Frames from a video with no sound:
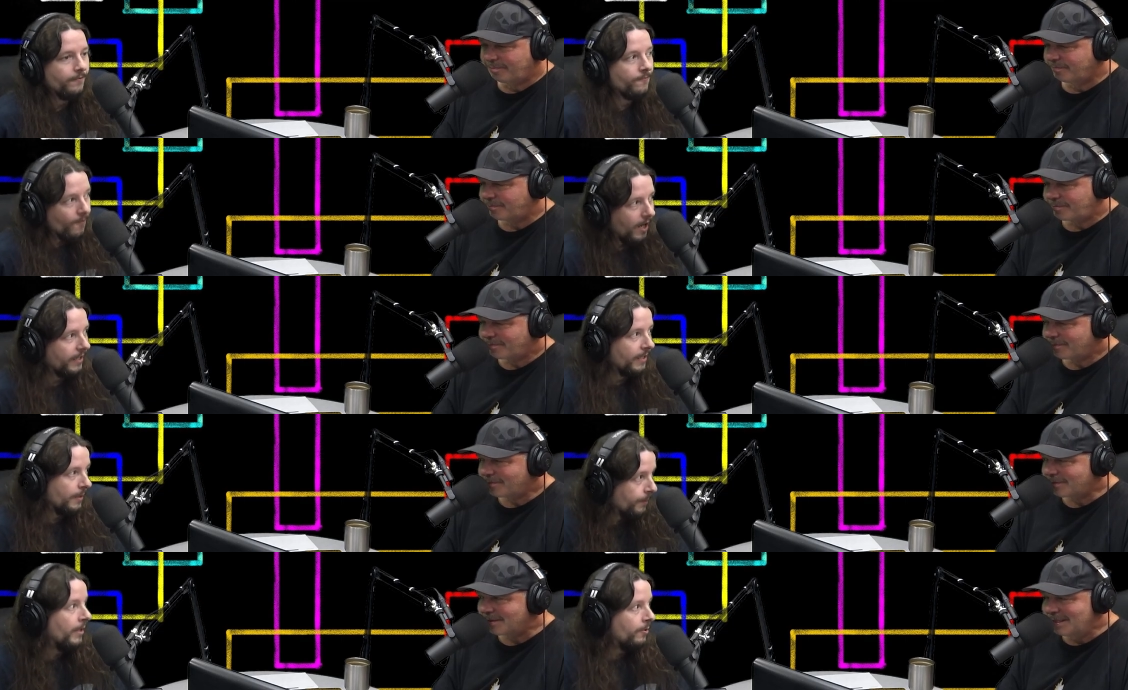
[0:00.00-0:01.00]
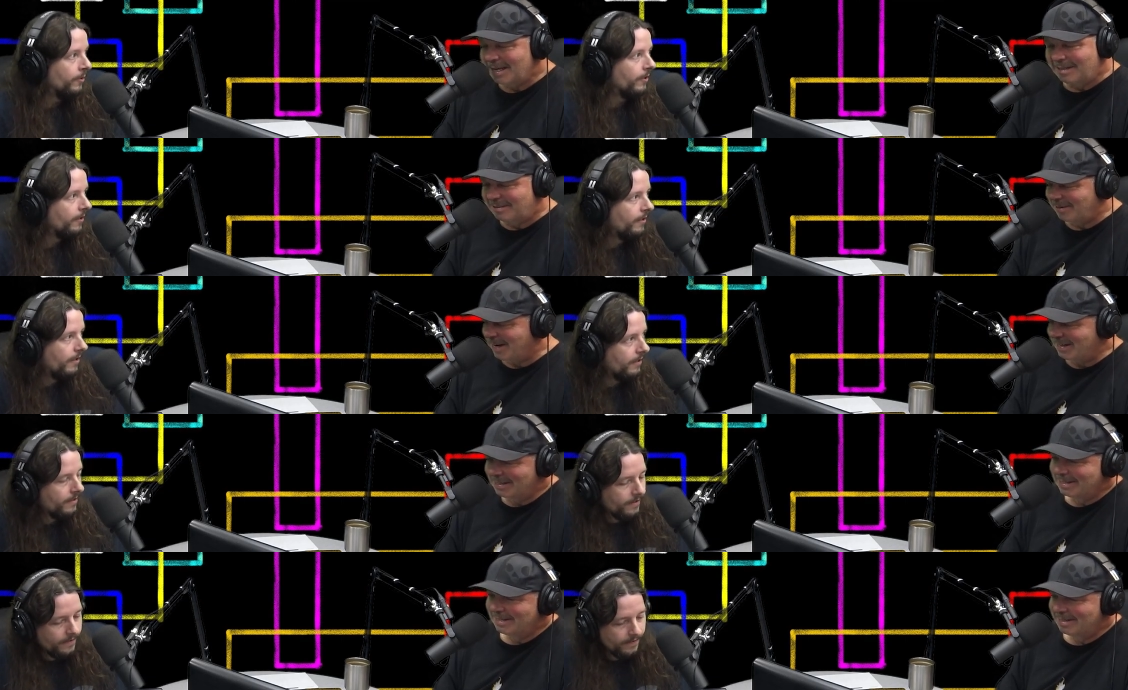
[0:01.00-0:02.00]
Speaker 1: the fucking computer. That's right.
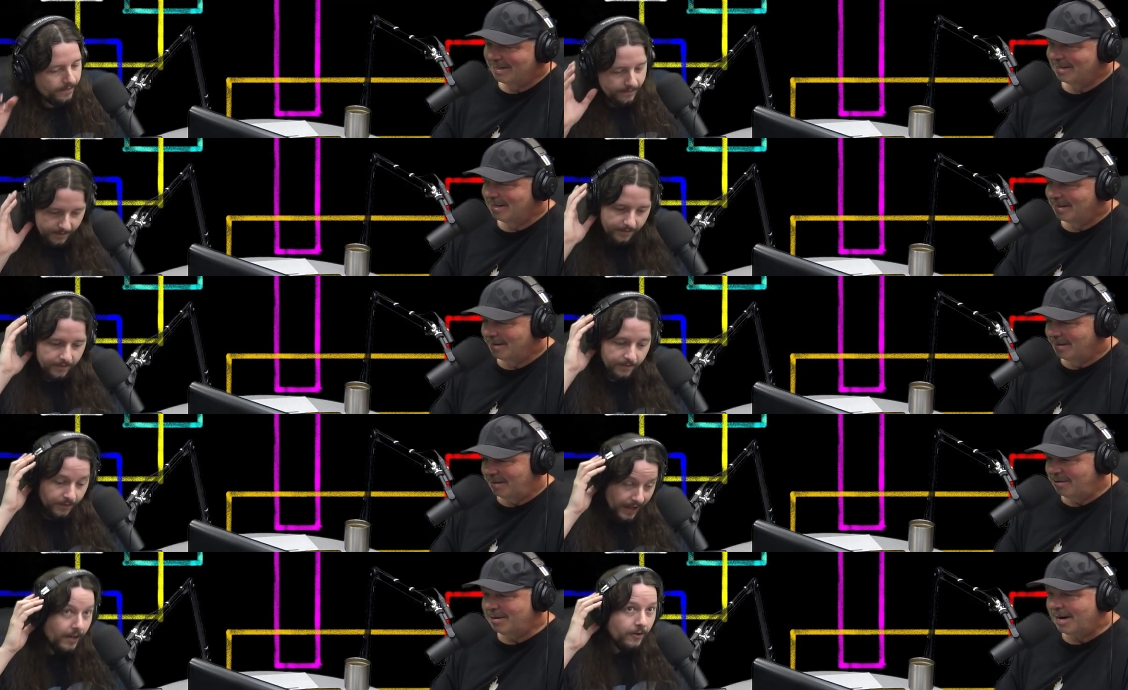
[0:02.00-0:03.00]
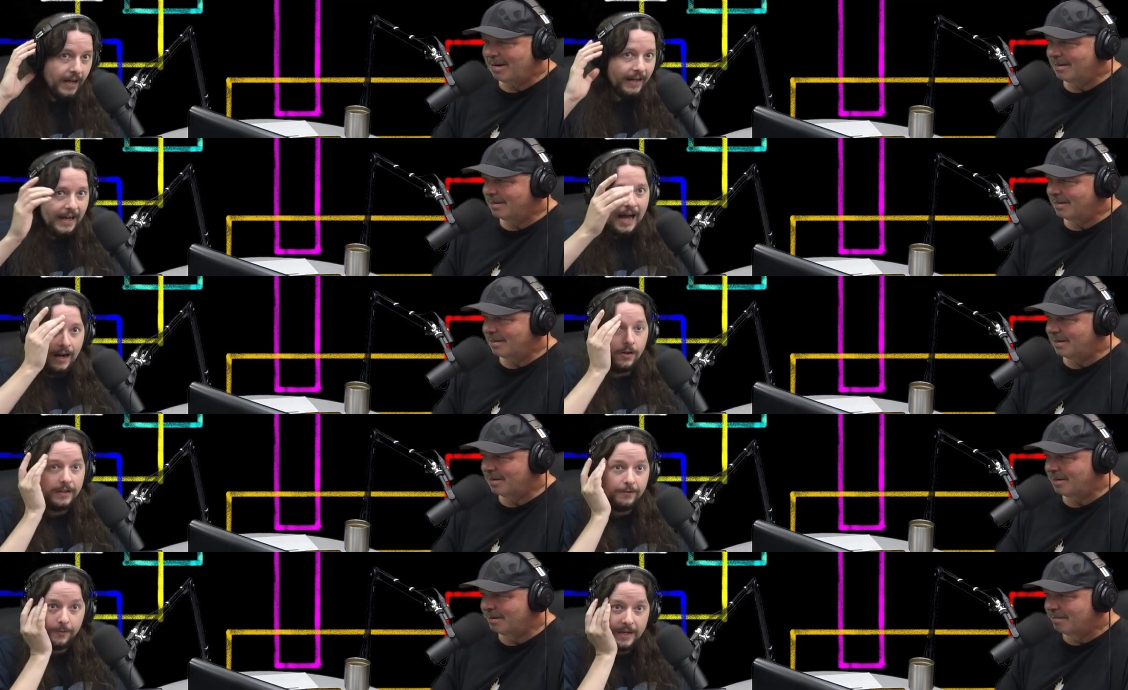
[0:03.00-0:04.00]
The you internet got, got all the
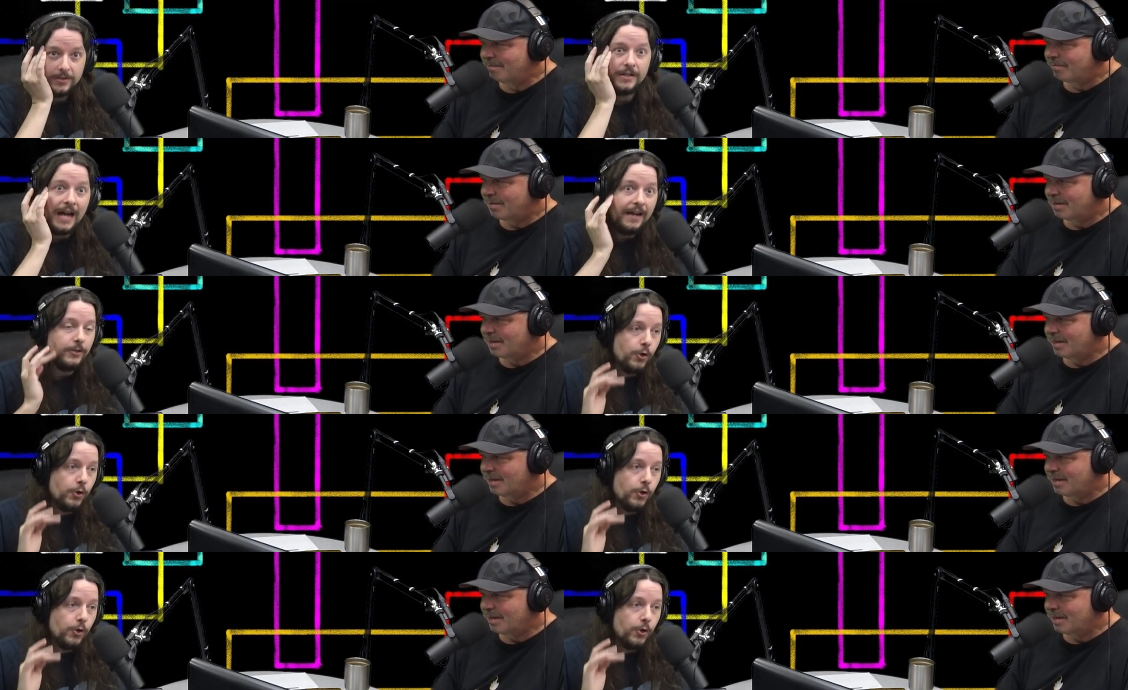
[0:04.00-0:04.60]
information, not